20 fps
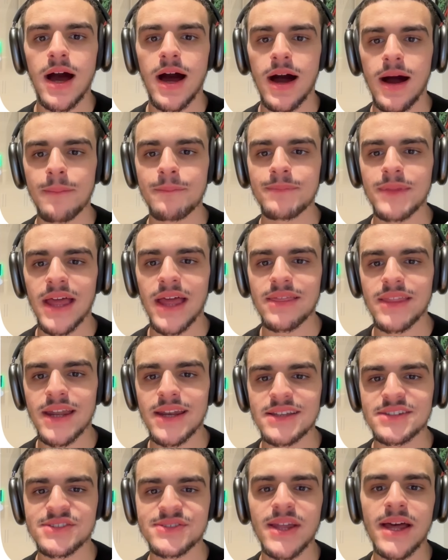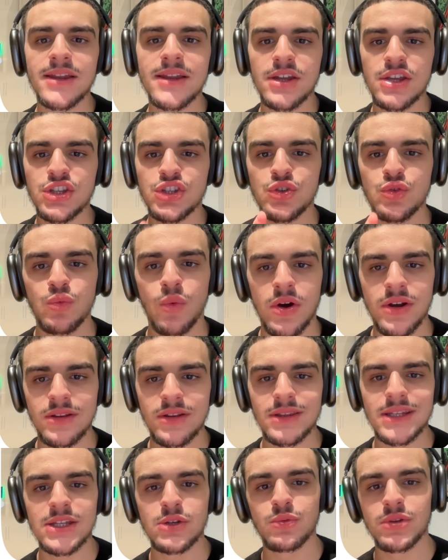And then instead, you want
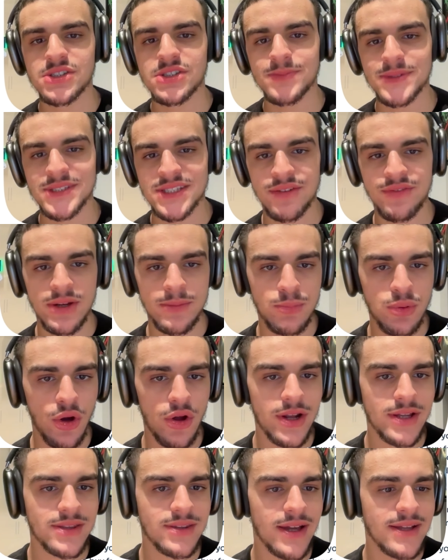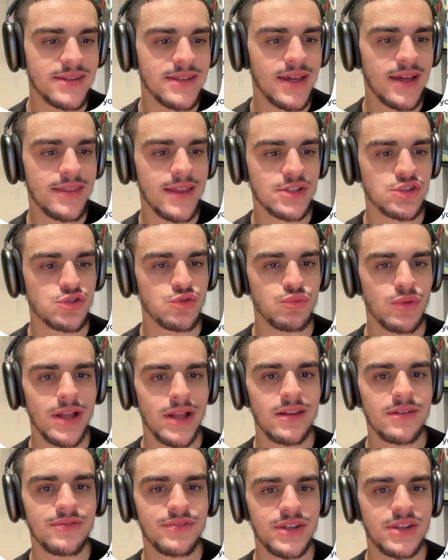to lead with a specific product idea that's
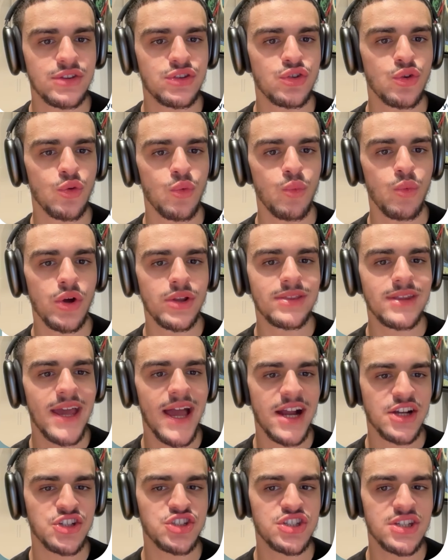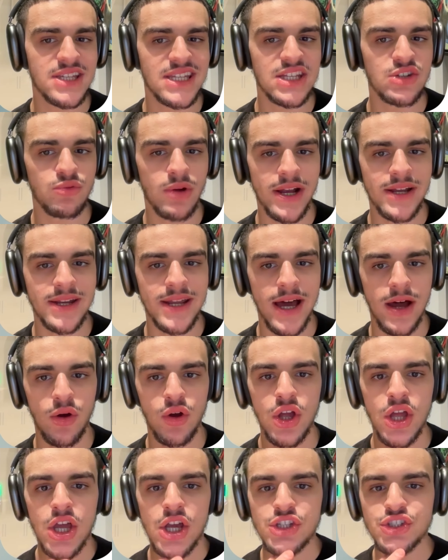relevant to what they actually need right now.